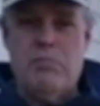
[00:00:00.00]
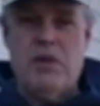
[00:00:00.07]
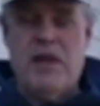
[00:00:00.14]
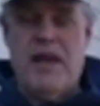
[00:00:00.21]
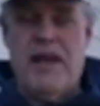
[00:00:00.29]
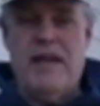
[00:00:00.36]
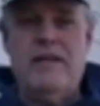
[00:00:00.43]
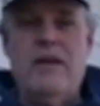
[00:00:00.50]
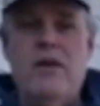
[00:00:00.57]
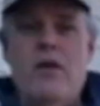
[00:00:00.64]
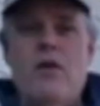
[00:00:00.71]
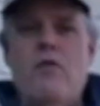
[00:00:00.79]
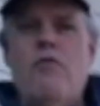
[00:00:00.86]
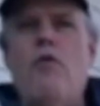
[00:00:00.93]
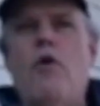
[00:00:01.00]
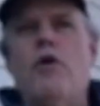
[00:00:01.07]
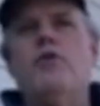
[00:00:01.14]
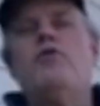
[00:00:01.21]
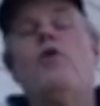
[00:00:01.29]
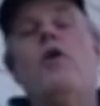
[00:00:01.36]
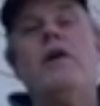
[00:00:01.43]
plan for
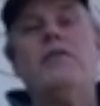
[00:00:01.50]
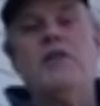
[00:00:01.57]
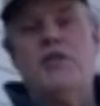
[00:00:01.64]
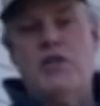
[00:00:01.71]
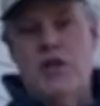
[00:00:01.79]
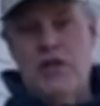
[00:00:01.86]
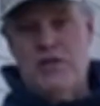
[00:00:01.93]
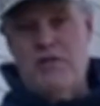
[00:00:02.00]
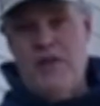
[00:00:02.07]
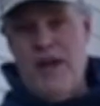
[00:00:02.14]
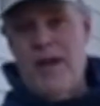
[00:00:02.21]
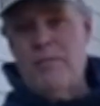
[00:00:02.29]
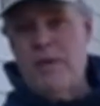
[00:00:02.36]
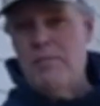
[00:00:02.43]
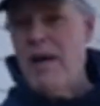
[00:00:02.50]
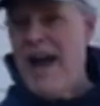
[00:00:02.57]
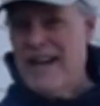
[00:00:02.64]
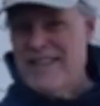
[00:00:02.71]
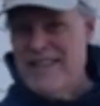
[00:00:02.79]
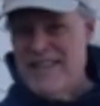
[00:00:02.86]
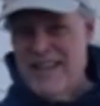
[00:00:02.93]
drawing the church family
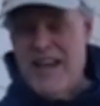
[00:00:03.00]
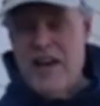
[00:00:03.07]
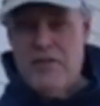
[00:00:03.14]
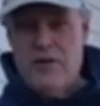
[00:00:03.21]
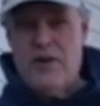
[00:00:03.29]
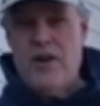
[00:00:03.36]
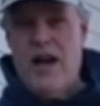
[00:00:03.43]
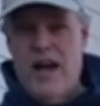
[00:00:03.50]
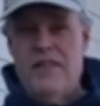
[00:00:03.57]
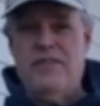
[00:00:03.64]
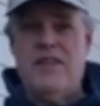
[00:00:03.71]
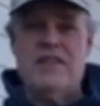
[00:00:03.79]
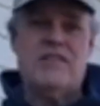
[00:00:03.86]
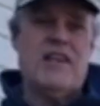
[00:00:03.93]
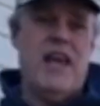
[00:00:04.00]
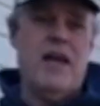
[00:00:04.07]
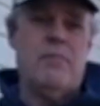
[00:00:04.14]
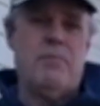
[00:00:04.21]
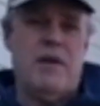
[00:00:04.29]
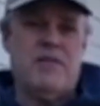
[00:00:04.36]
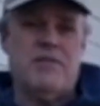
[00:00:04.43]
back together on this
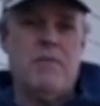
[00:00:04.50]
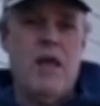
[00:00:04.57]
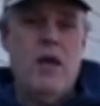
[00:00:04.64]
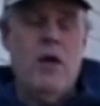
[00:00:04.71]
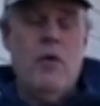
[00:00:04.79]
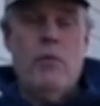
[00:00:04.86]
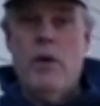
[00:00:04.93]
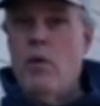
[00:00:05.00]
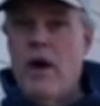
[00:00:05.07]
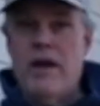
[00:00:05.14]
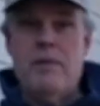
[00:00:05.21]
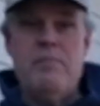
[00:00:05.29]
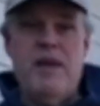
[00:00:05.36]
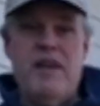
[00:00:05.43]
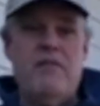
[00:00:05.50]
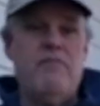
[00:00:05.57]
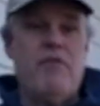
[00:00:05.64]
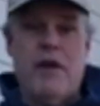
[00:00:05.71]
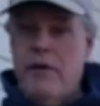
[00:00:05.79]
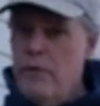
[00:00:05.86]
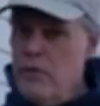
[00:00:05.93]
campus. We want to be
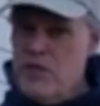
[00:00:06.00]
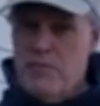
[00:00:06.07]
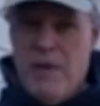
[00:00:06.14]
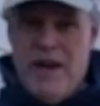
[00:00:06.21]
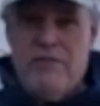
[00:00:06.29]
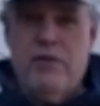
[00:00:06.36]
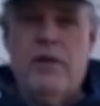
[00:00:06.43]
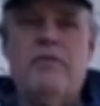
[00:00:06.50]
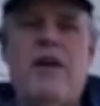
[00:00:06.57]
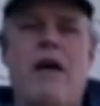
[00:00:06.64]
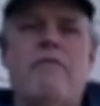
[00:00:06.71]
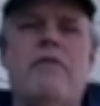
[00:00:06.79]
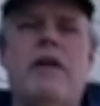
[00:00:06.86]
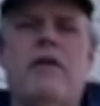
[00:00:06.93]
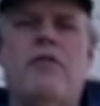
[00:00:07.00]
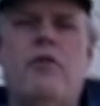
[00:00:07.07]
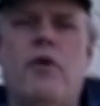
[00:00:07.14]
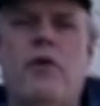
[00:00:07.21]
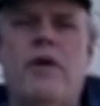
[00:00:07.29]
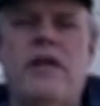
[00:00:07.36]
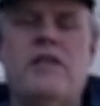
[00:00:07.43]
very respectful of governing
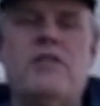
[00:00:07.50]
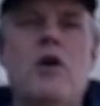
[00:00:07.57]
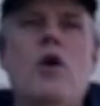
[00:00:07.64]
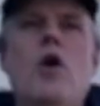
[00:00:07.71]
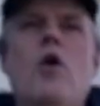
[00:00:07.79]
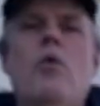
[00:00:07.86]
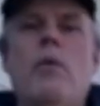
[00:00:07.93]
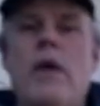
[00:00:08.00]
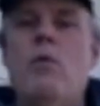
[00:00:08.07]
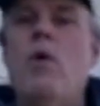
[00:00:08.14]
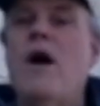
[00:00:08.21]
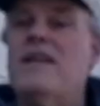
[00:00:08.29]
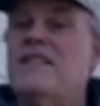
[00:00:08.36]
authorities. We want